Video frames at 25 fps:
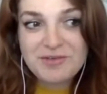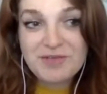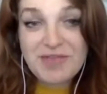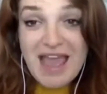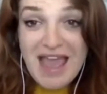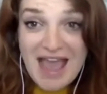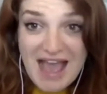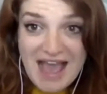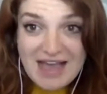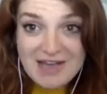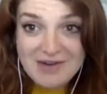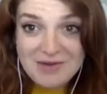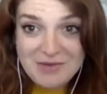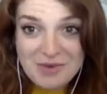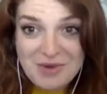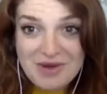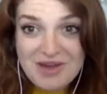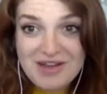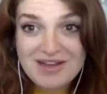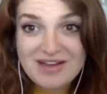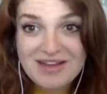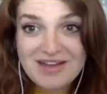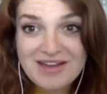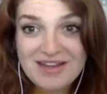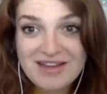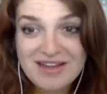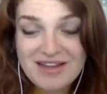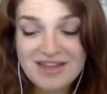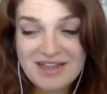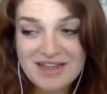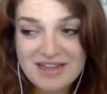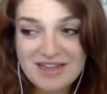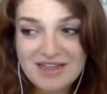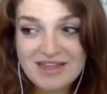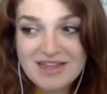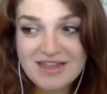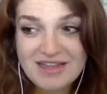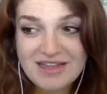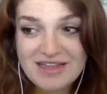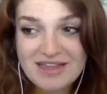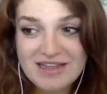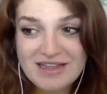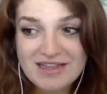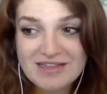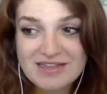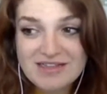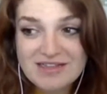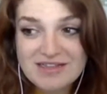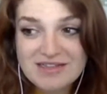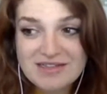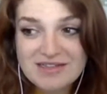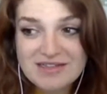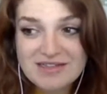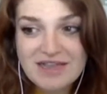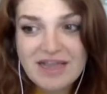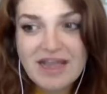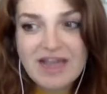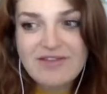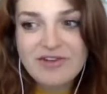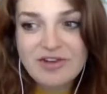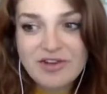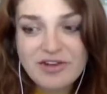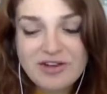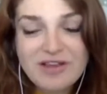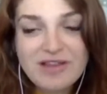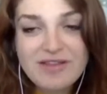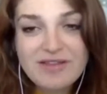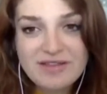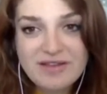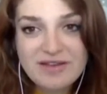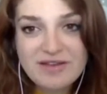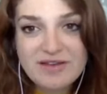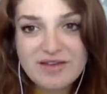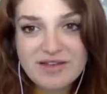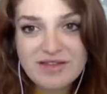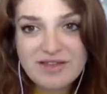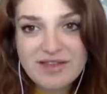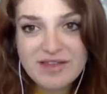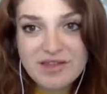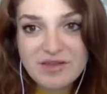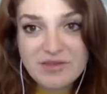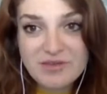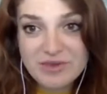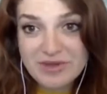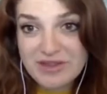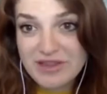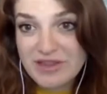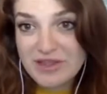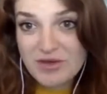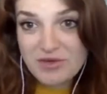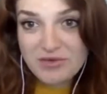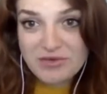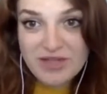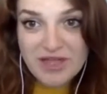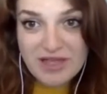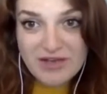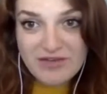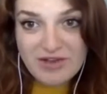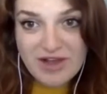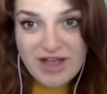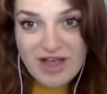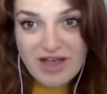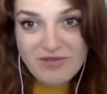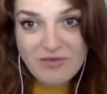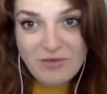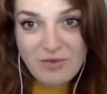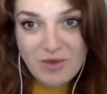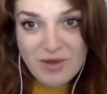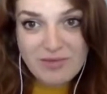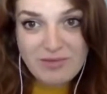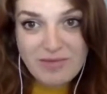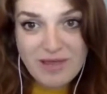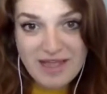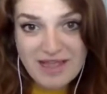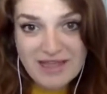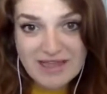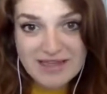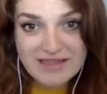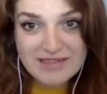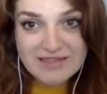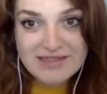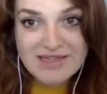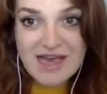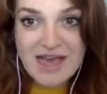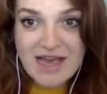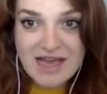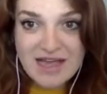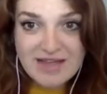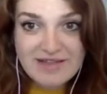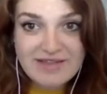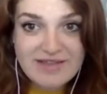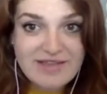had one, it is like, I've heard a theory that you really only ever have one panic attack,